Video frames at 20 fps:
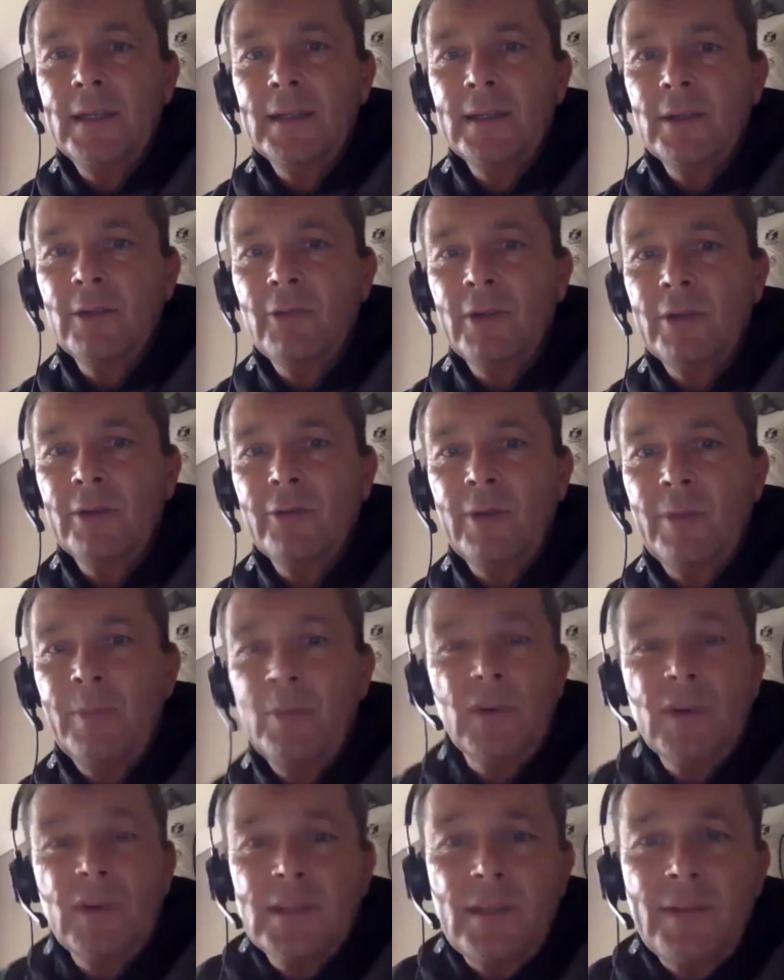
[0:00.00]
you write the
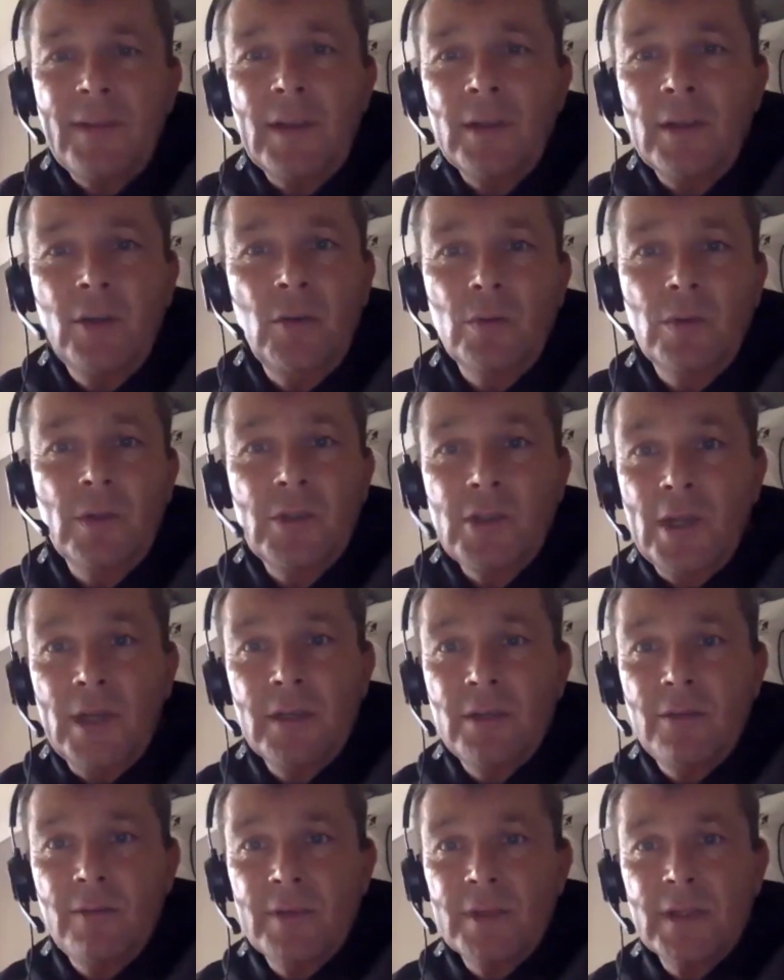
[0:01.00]
report. There's nothing you can do to
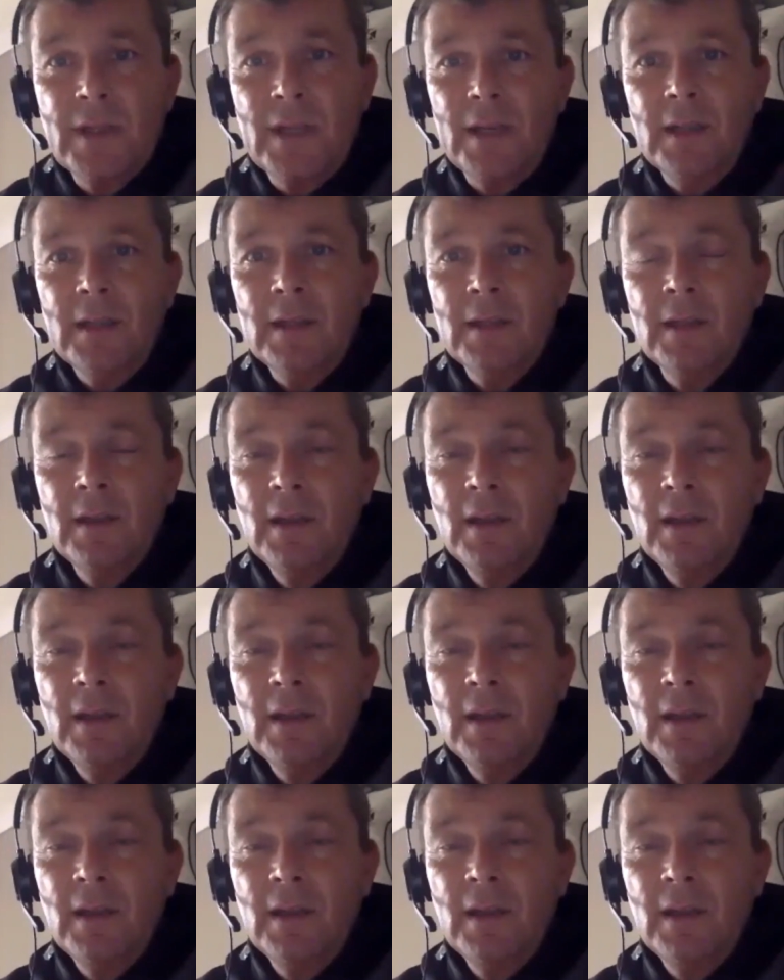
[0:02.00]
change the result. No.